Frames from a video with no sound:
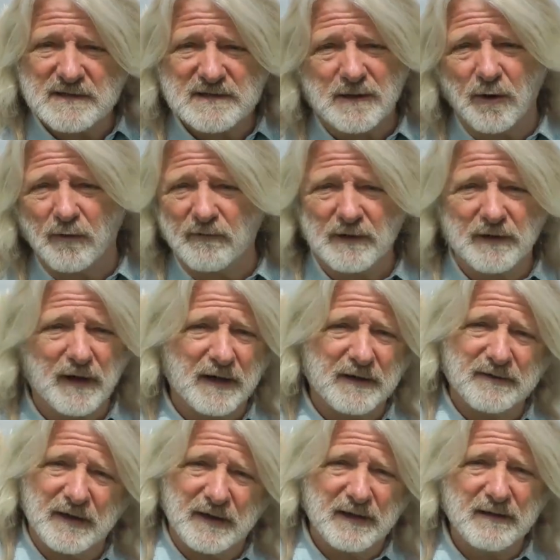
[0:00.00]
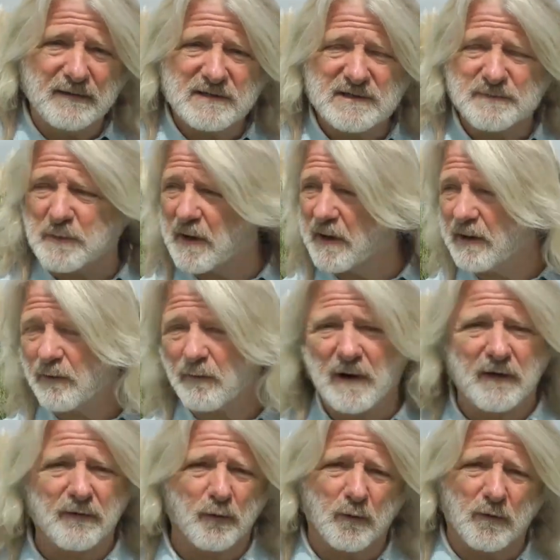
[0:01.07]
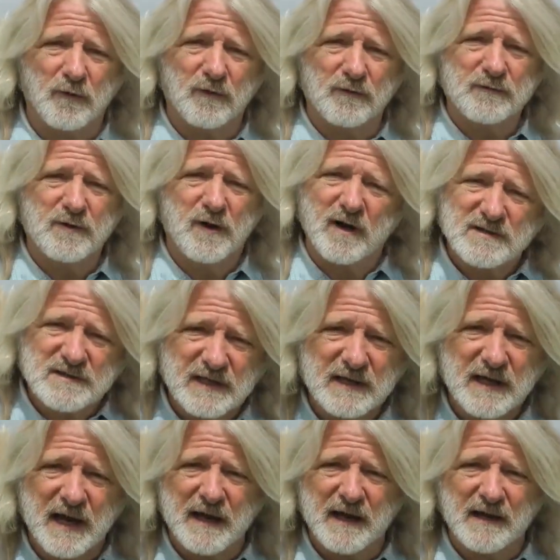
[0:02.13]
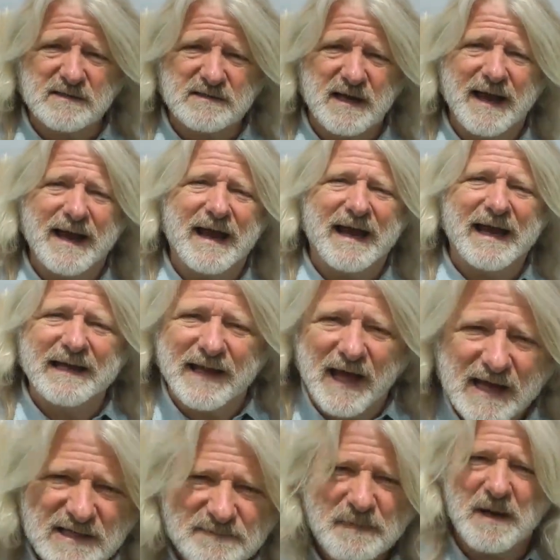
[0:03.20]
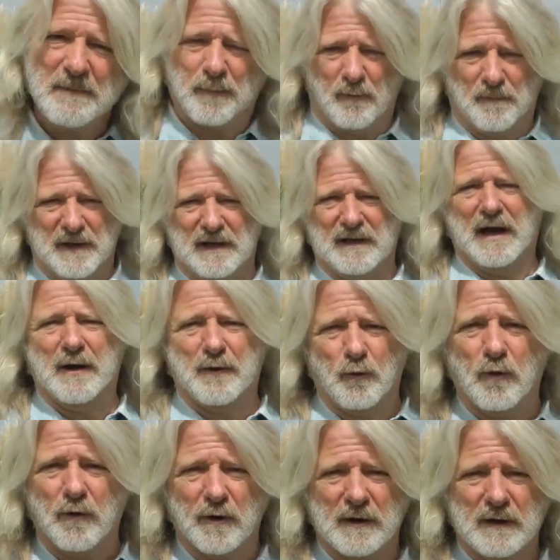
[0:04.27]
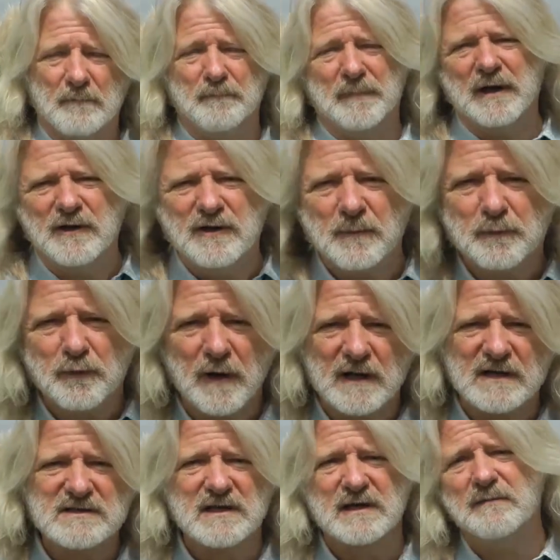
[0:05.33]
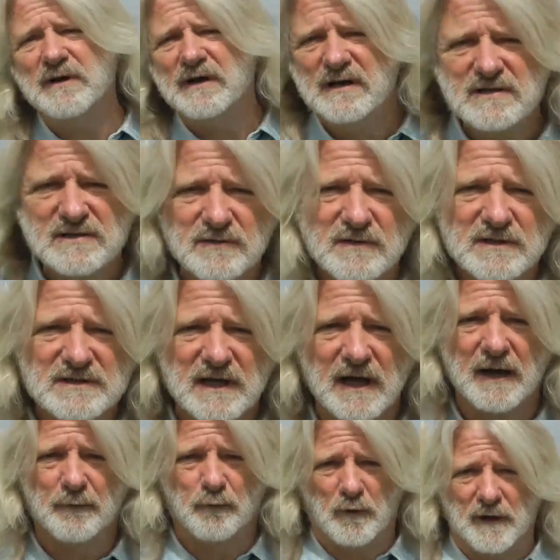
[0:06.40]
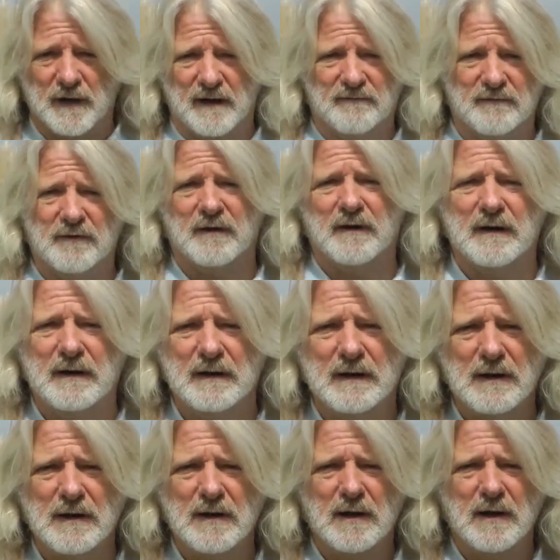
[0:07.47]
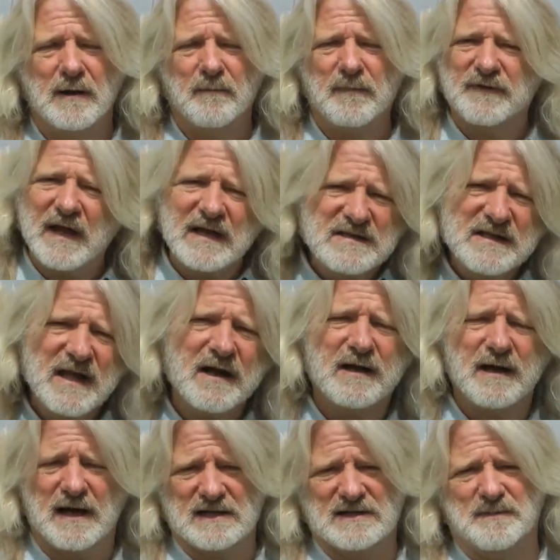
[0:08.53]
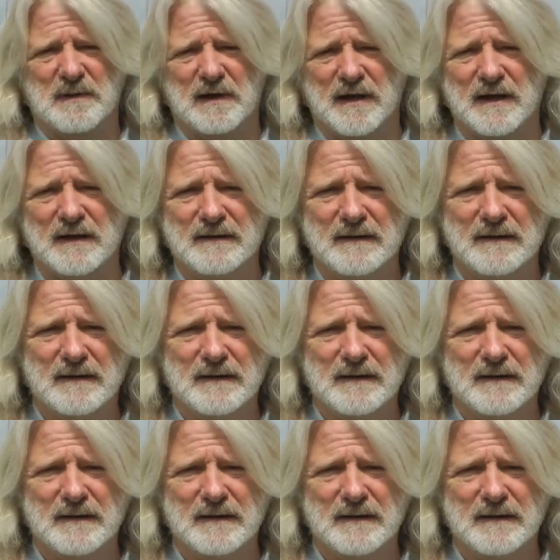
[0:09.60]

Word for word: this COVID 19 spreading around the world, causing chaos. He likes people being out of work, being depressed, committing suicide, whatever. But that's not God's plan.